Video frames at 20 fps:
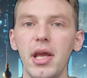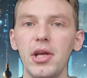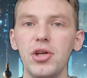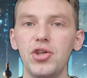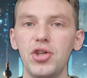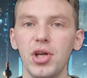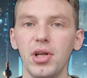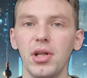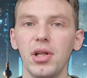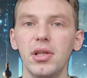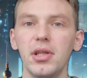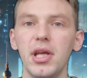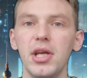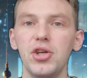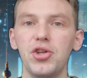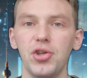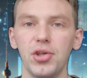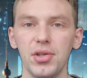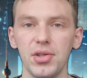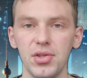Asian
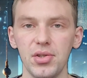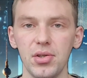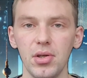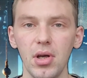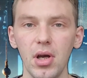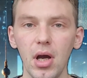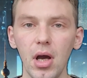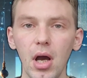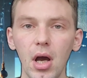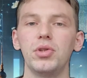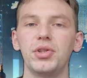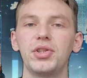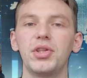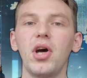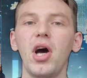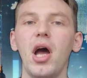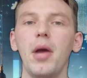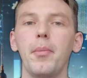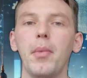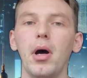nations. With
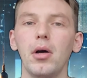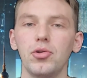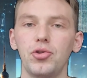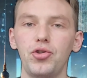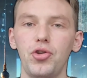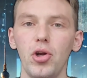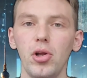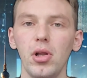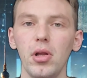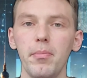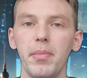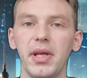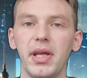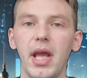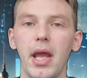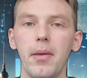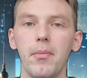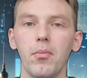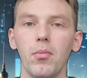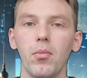time, Australia
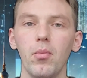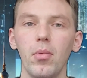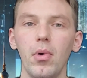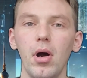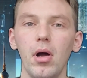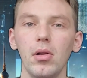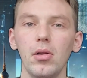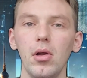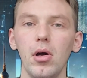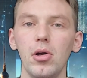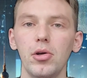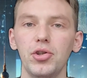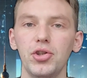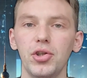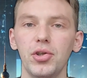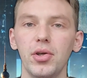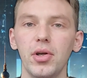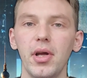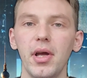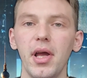became a
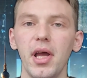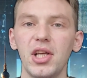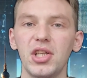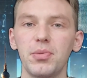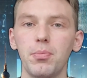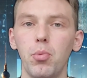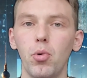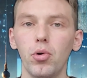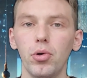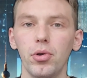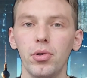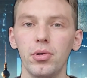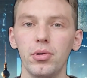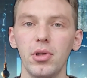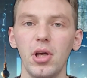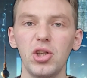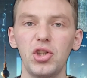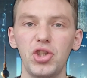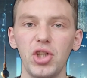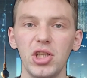larger exporter,
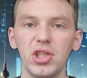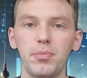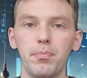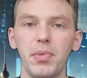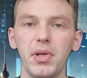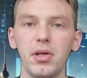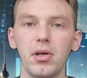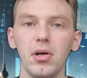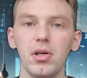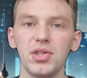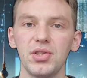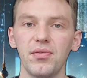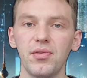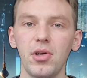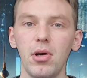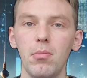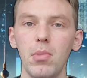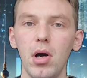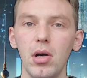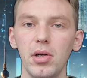not just because
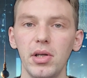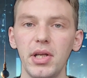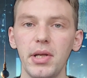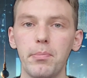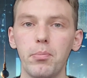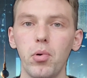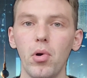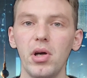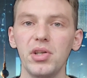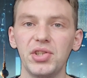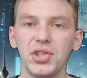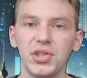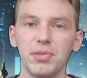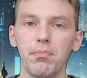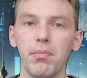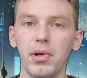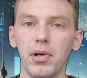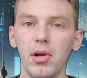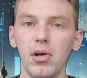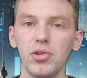of commodity prices,
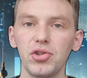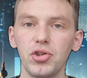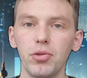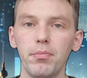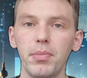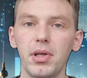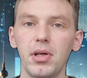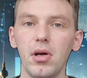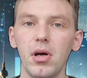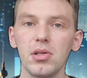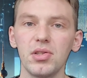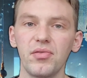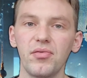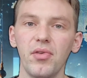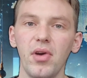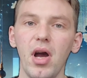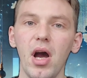but also because of